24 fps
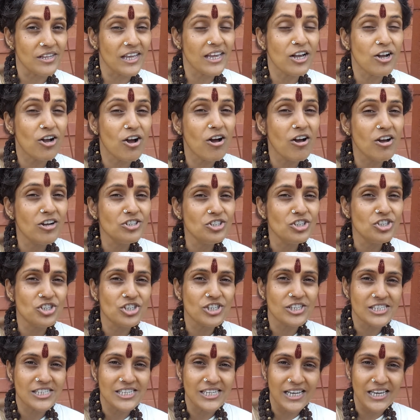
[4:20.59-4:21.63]
They
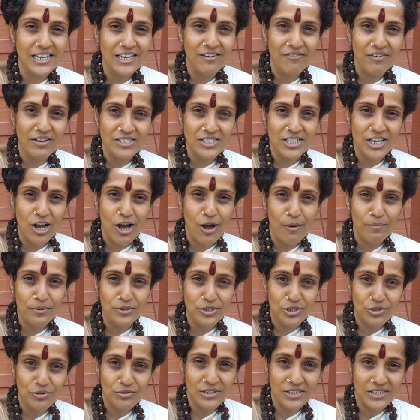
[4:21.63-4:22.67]
consciously give us the
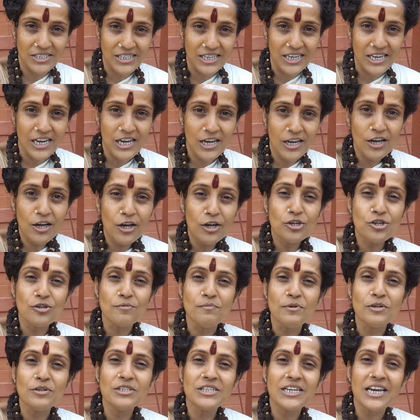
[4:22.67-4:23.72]
opportunity to
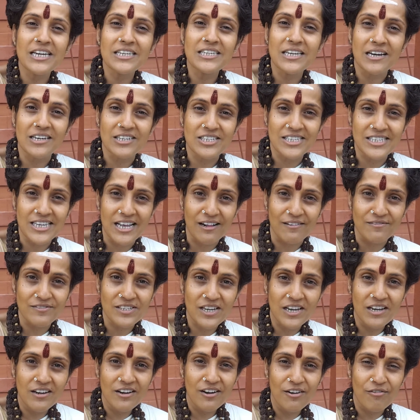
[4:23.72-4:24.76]
mutate ourselves
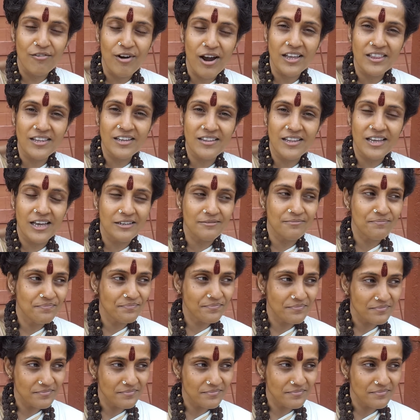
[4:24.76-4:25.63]
rather than